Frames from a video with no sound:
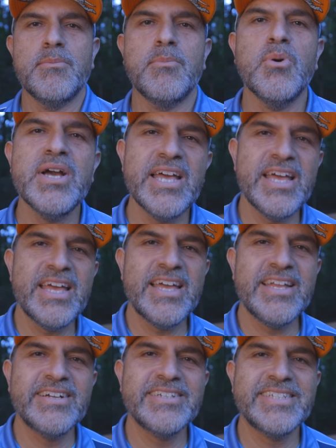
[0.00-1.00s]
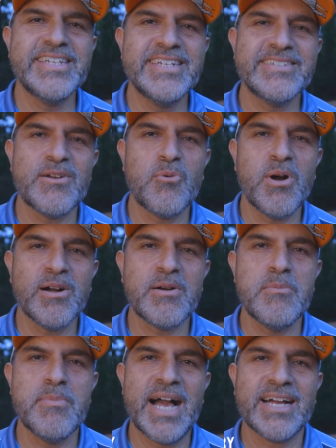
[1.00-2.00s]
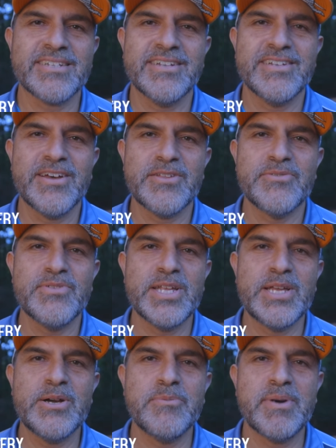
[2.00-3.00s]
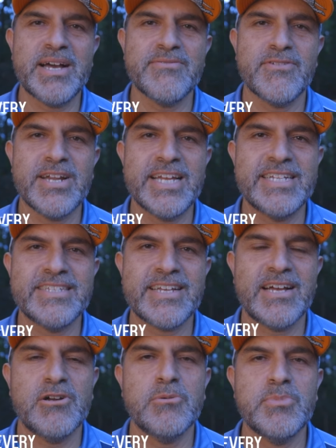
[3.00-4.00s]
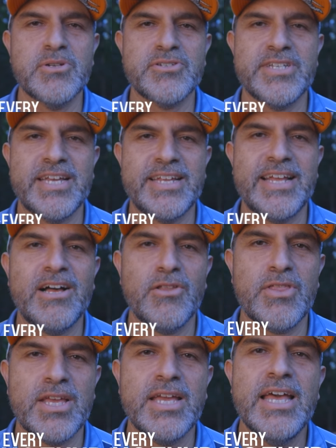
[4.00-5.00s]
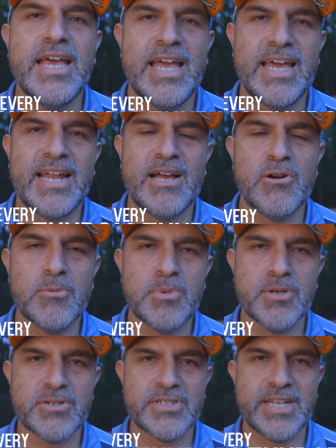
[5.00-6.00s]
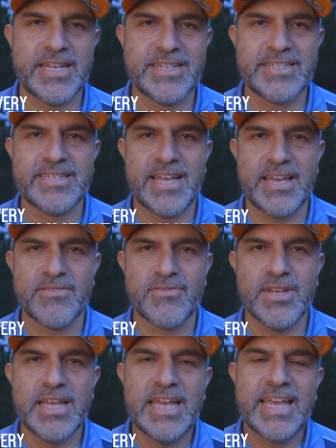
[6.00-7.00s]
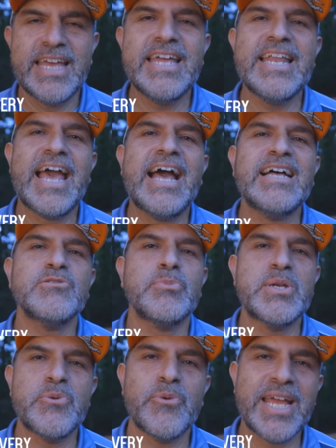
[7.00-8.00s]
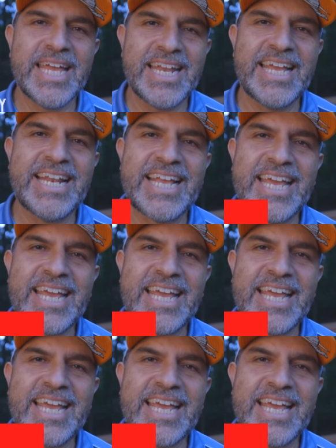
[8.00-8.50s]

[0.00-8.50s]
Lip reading: Buenos dias and welcome back to another video, my friends. I hope you're staying healthy and I hope you're staying safe. It has been raining